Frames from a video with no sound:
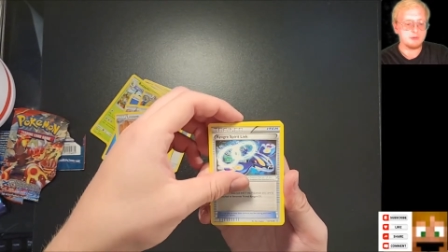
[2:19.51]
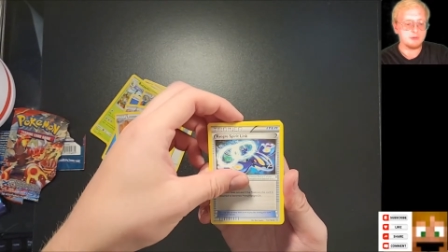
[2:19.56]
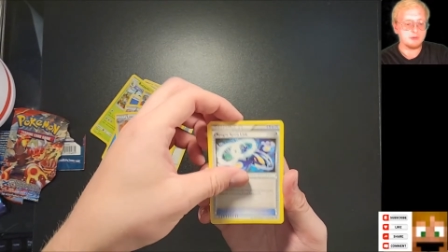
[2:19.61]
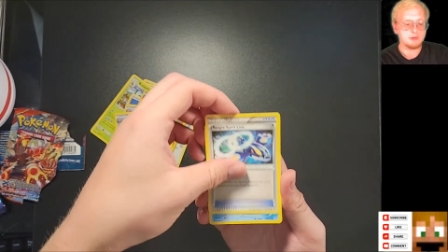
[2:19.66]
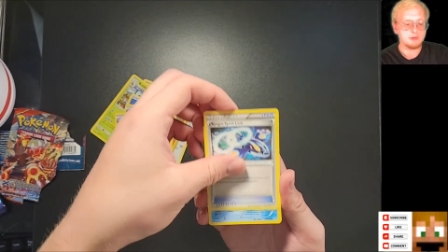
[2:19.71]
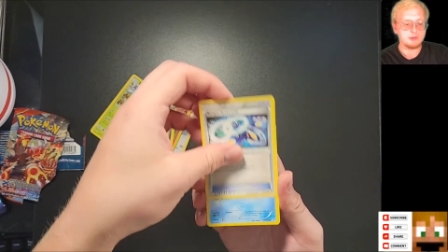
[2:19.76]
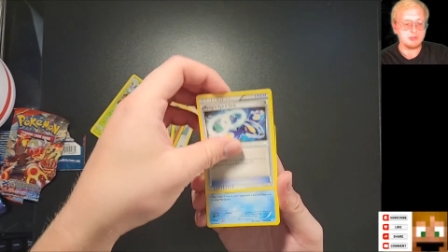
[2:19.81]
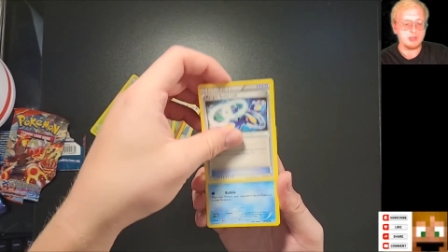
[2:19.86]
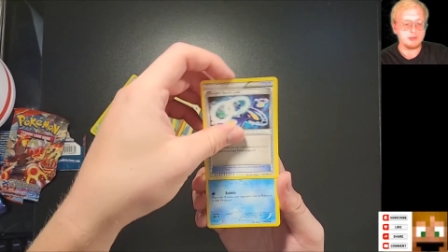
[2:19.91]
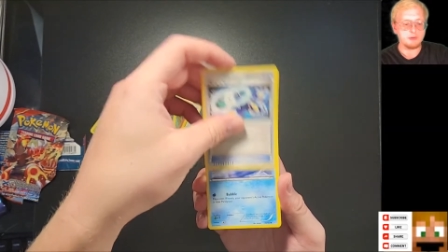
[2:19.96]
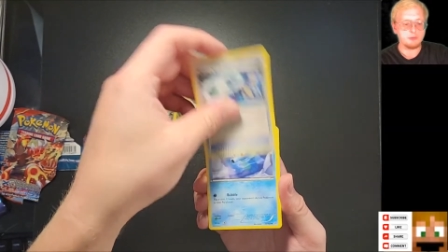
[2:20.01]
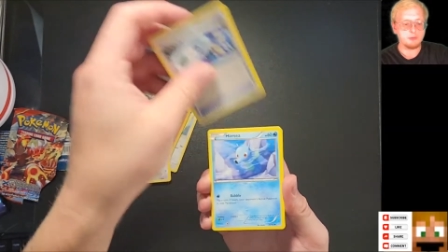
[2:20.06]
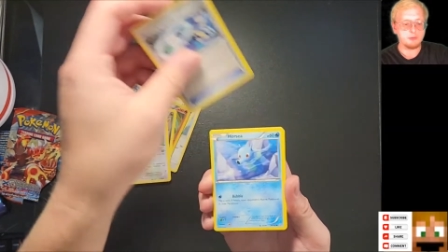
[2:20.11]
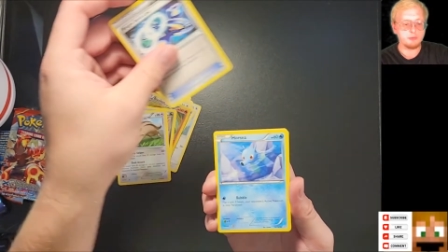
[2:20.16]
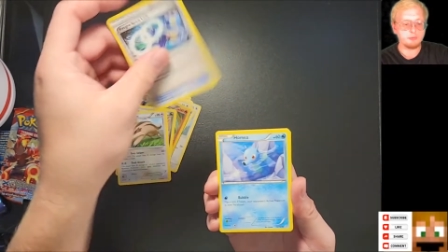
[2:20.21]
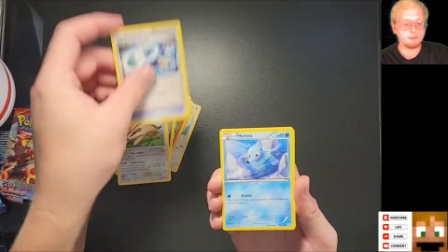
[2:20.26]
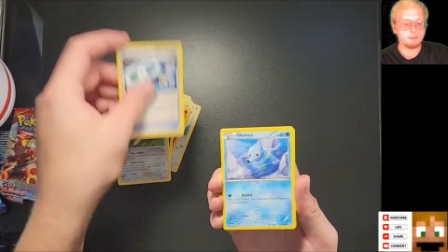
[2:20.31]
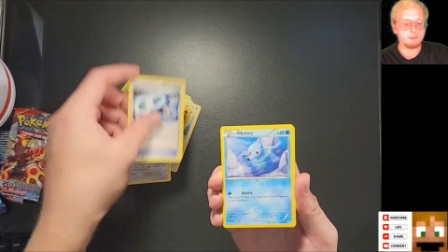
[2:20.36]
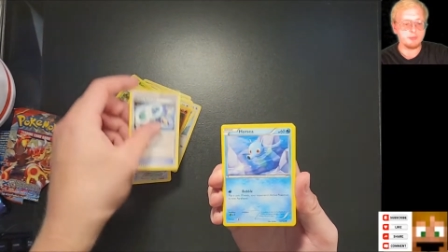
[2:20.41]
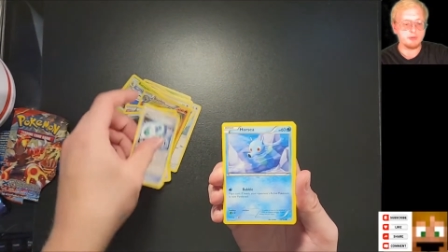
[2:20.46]

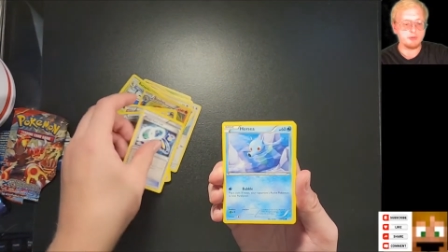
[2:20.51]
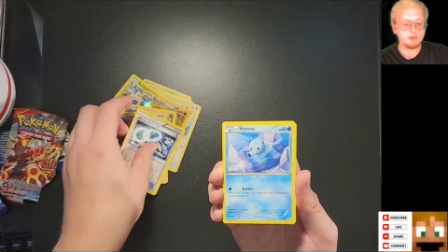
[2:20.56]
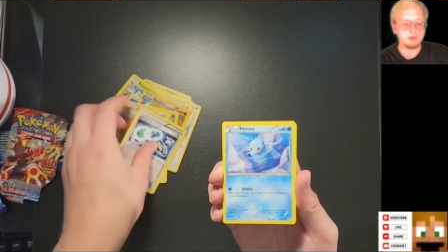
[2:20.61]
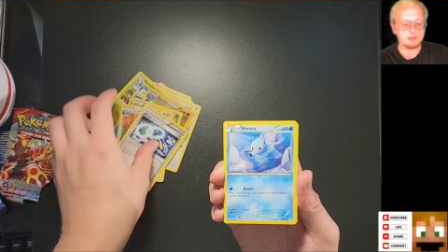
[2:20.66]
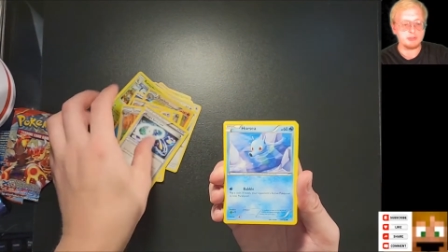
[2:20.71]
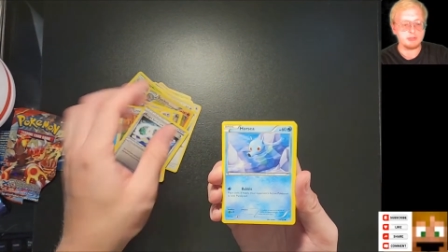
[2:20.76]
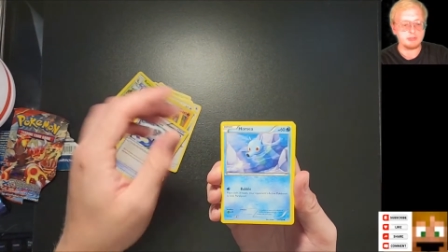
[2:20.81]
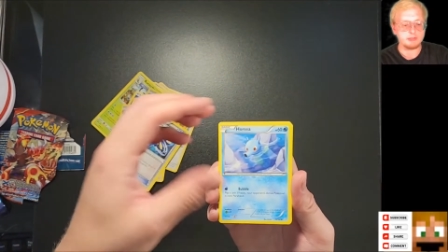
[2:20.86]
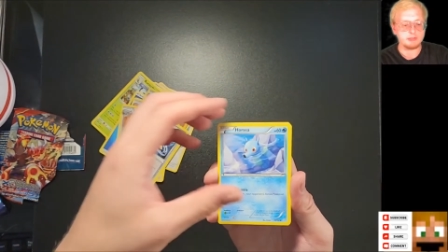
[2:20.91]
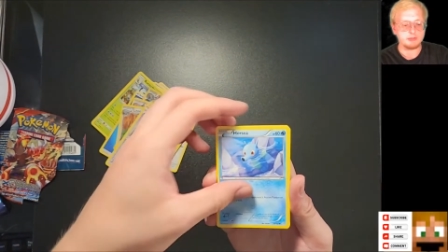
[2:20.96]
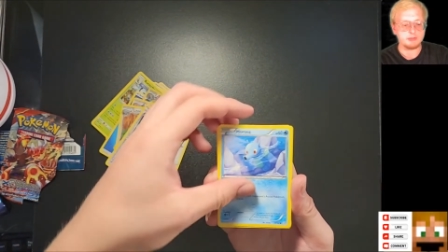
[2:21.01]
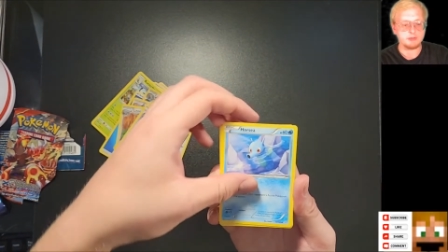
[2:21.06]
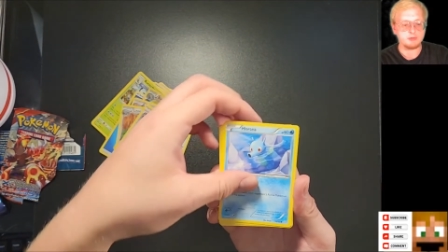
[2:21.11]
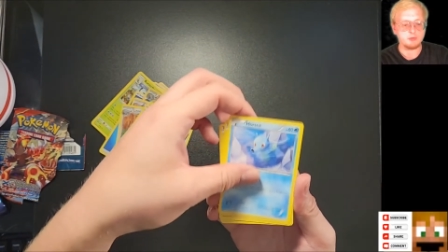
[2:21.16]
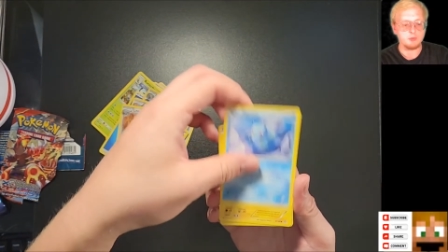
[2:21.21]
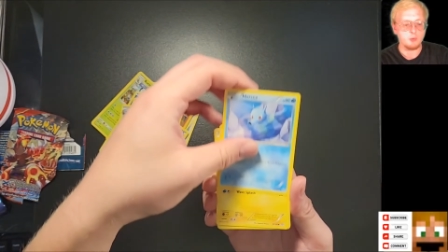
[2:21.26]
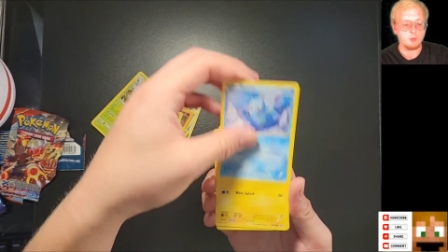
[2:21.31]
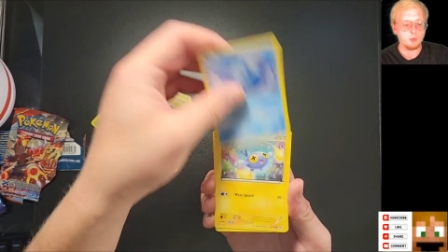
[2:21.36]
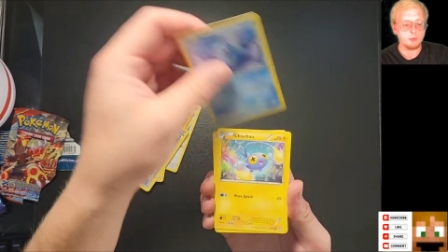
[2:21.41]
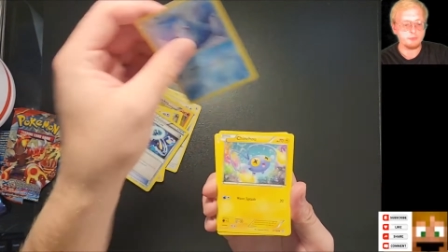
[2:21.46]
Kyogre Spirit Link,
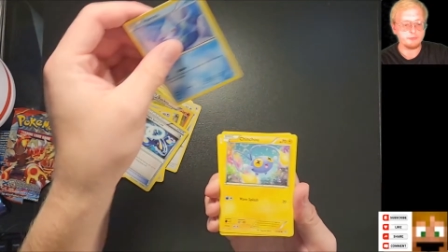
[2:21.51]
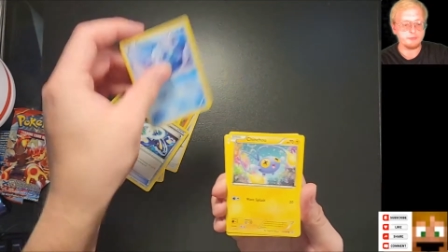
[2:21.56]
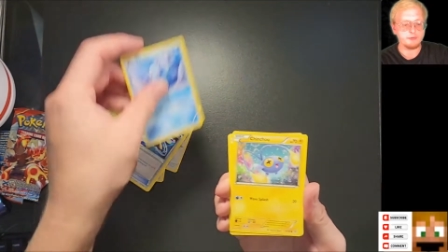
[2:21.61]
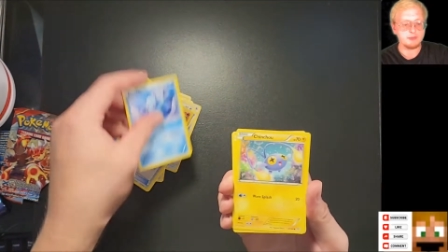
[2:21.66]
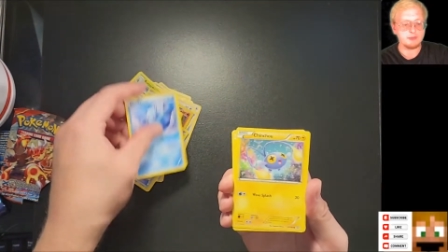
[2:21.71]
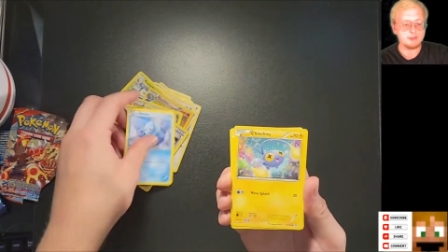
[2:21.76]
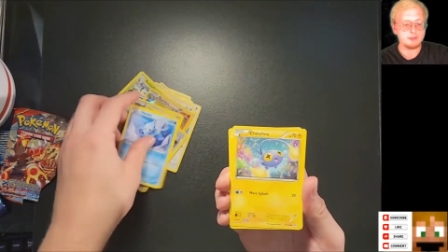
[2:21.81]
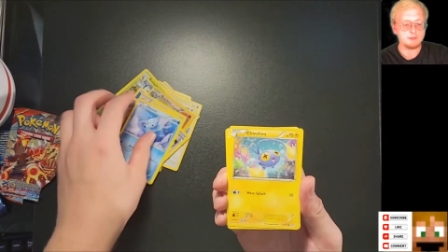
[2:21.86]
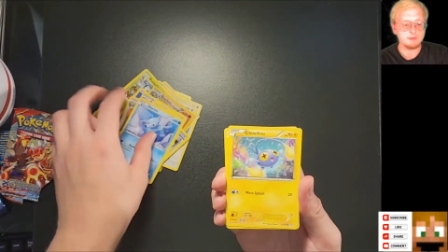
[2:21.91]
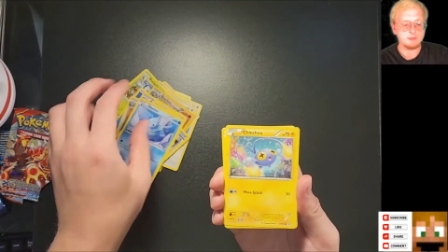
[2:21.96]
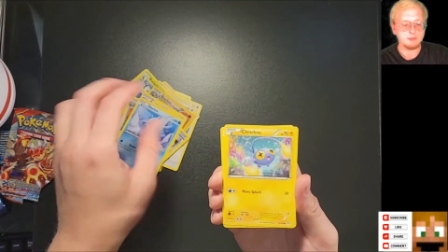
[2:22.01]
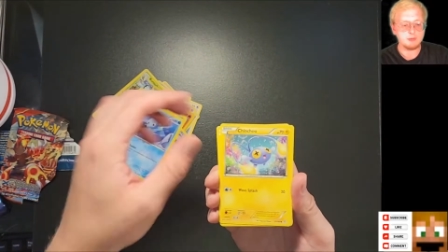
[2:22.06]
Horsey,